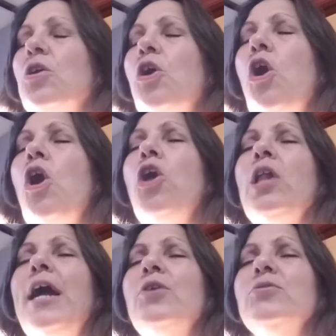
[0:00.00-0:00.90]
Call
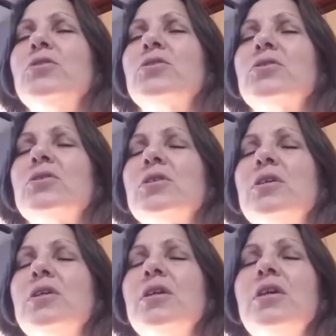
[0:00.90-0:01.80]
out,
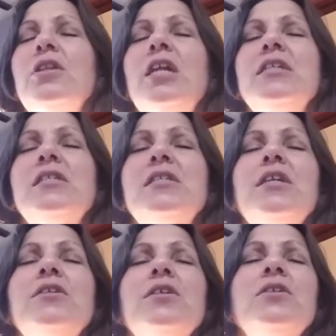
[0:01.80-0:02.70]
then
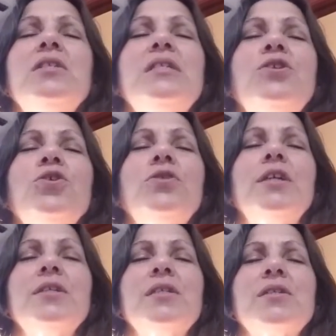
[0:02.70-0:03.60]
sit in
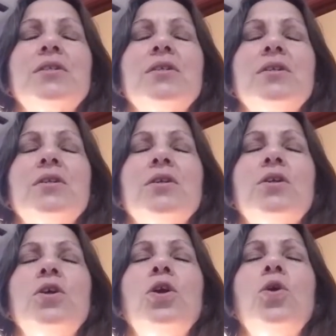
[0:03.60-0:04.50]
stillness,
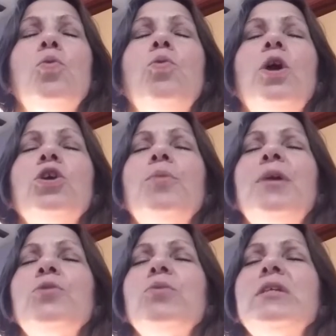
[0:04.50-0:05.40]
welcome
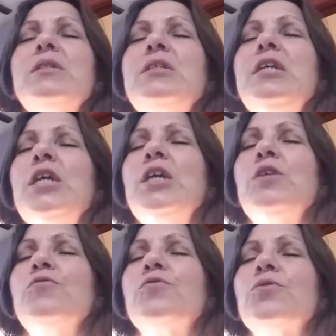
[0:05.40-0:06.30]
and receive
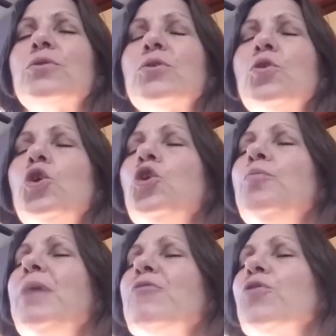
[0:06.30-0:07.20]

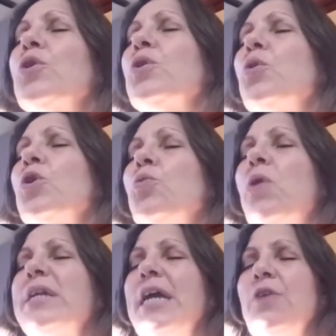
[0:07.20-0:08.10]
whomever or
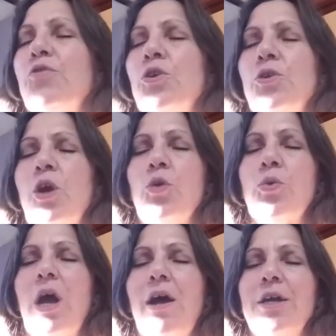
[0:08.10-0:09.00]
whatever
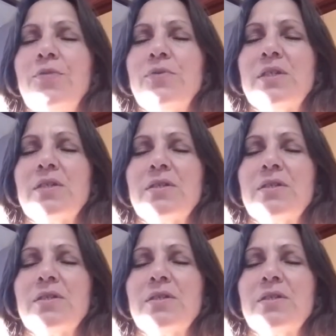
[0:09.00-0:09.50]
arrives.